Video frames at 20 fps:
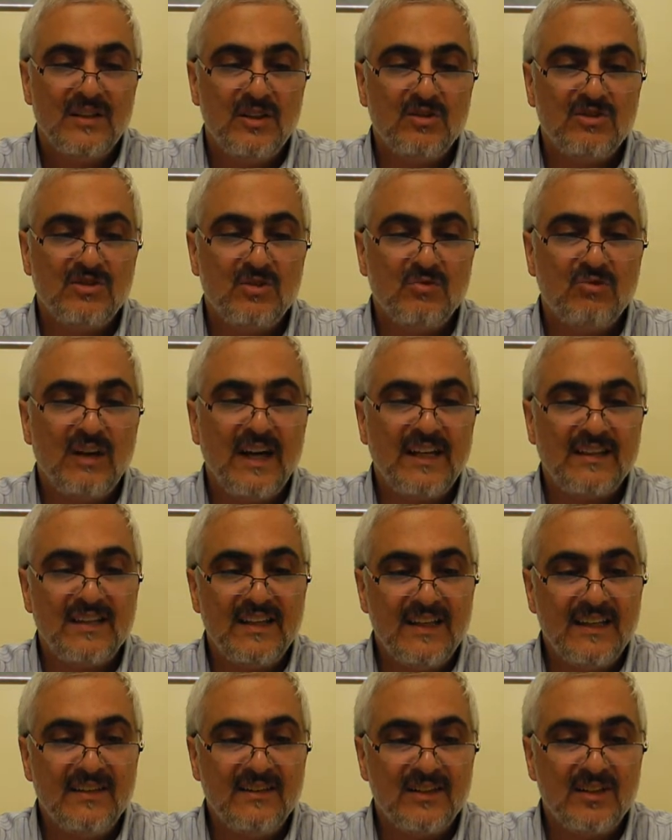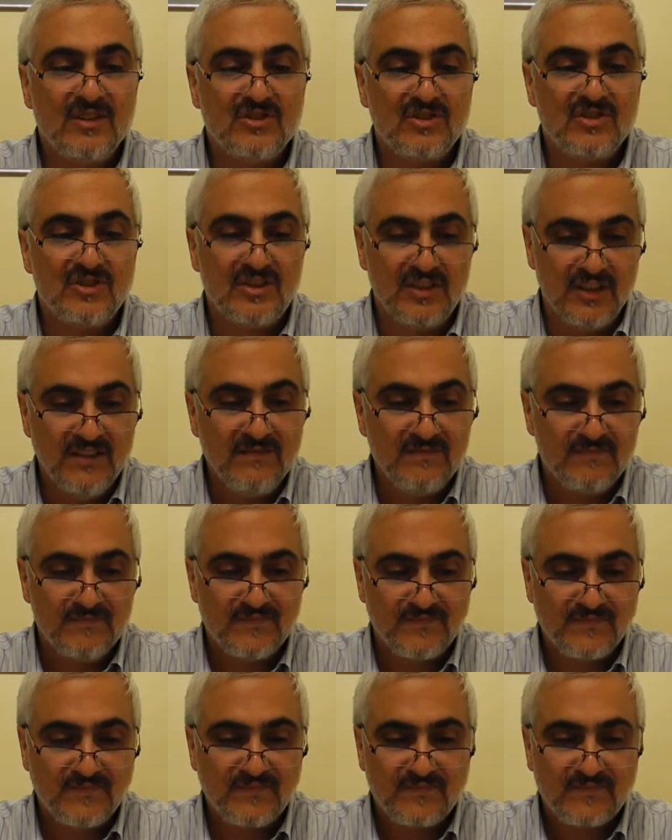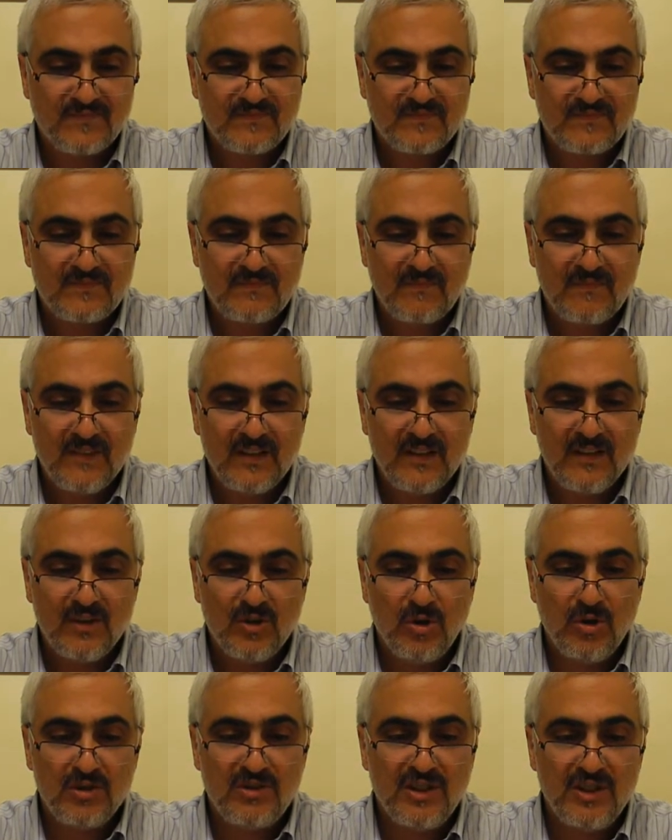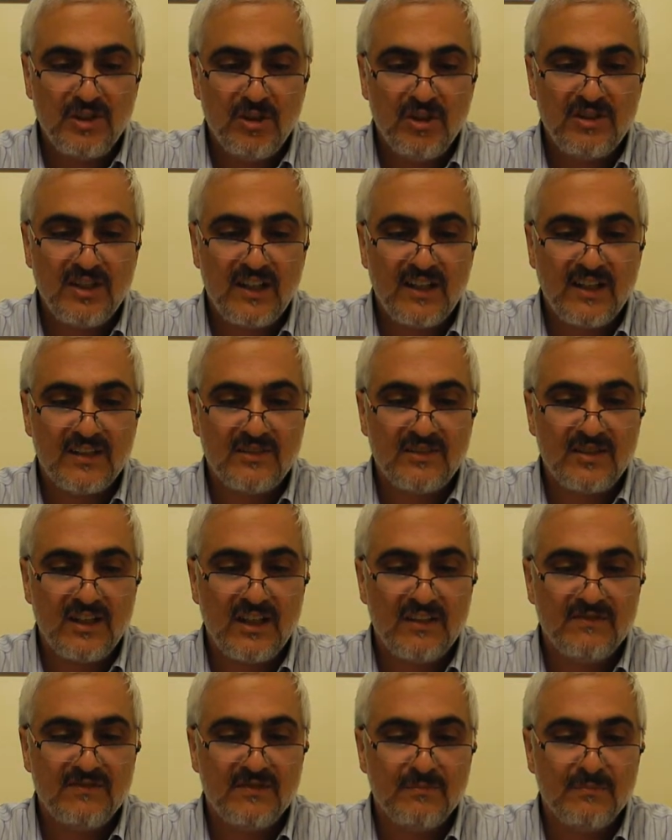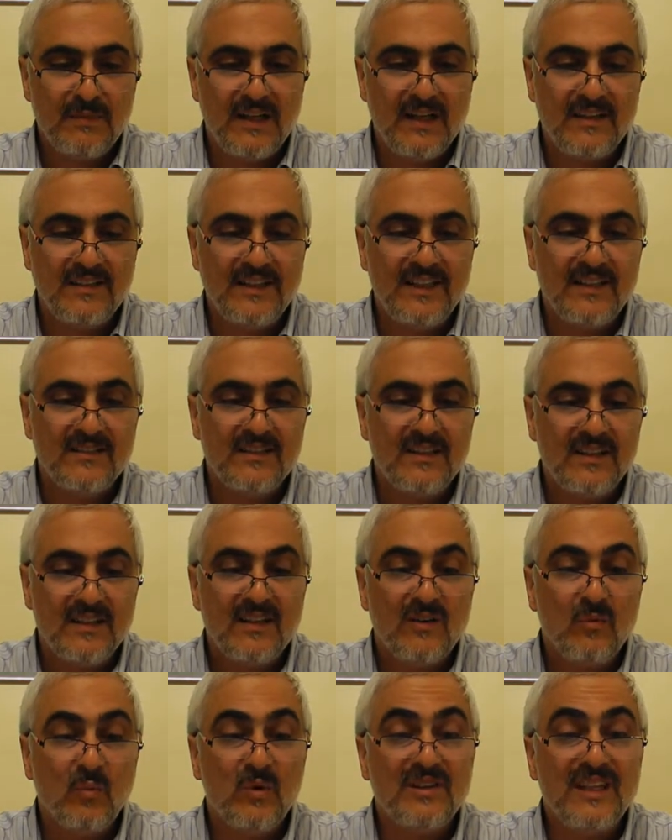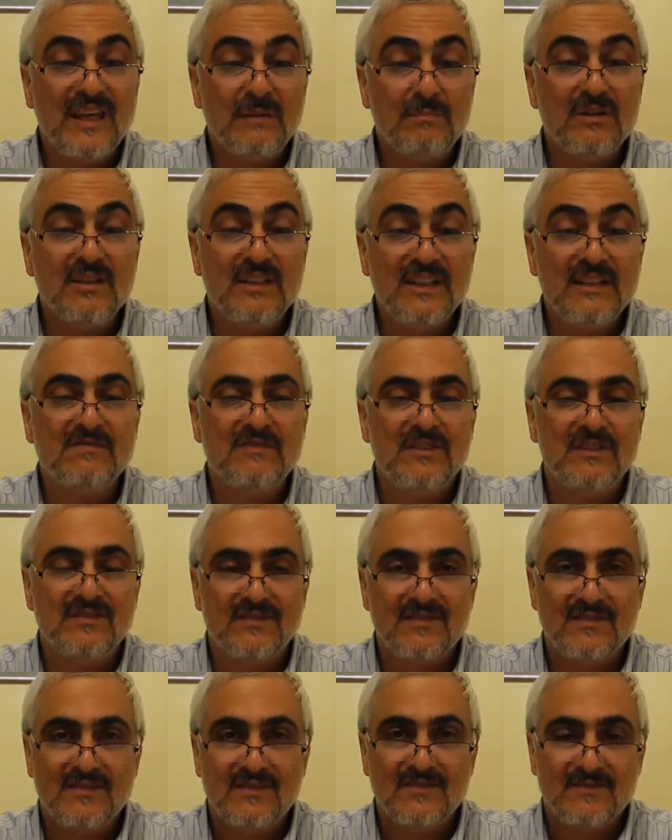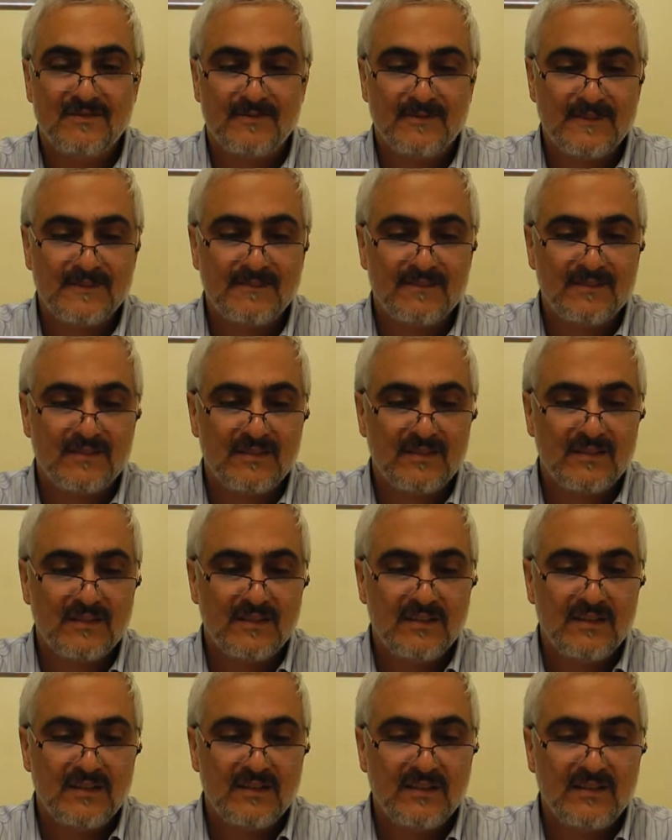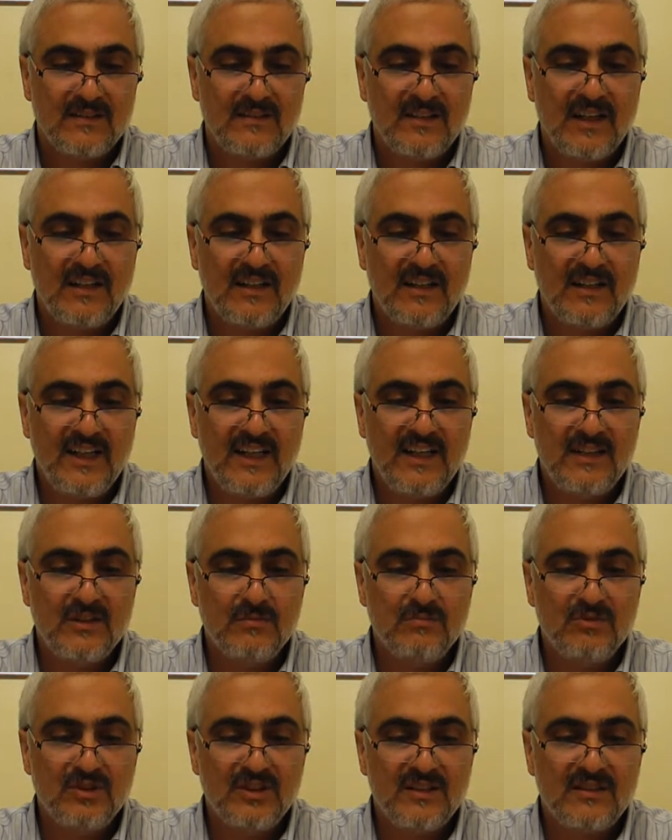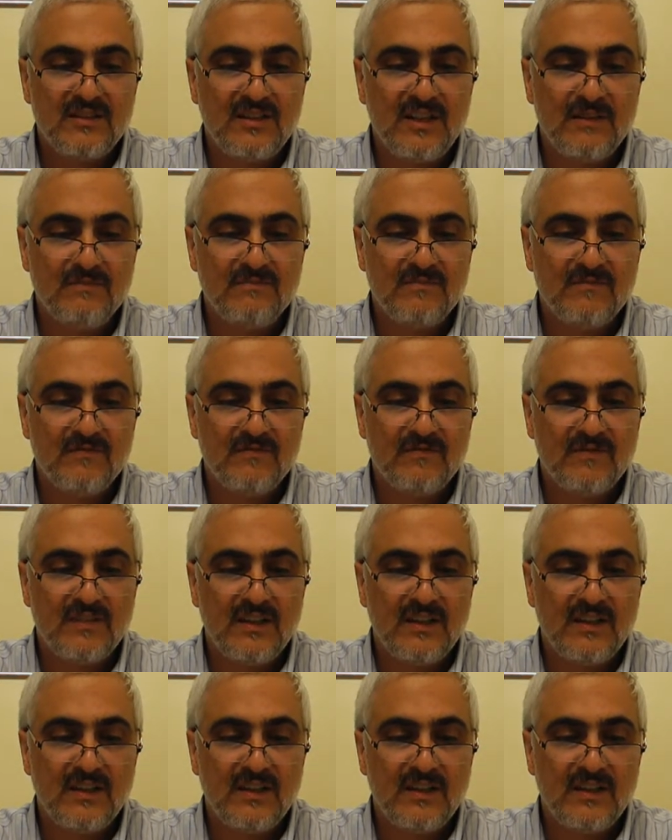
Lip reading: used to write in their skin, otiyot hakatav ma'anin, what they believed in. Darche umunatam